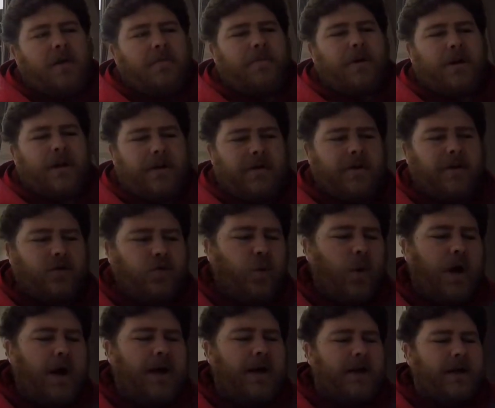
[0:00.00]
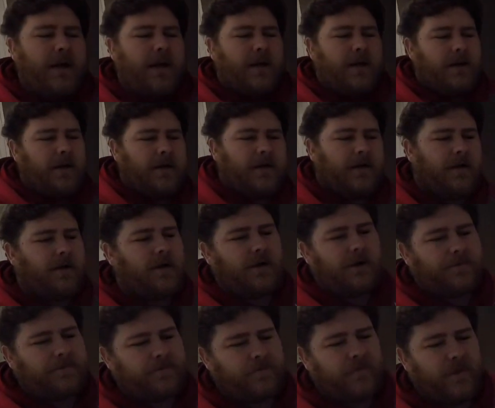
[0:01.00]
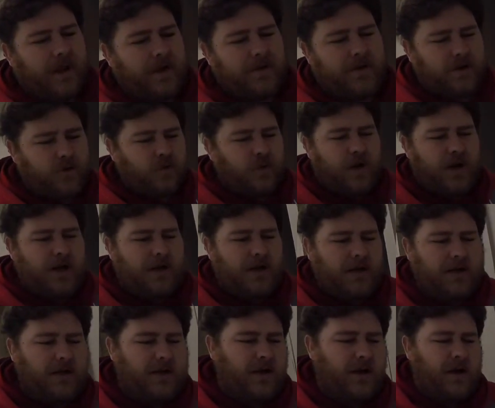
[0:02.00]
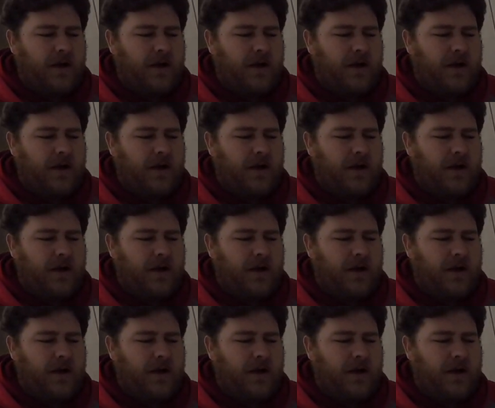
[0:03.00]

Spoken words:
But there was one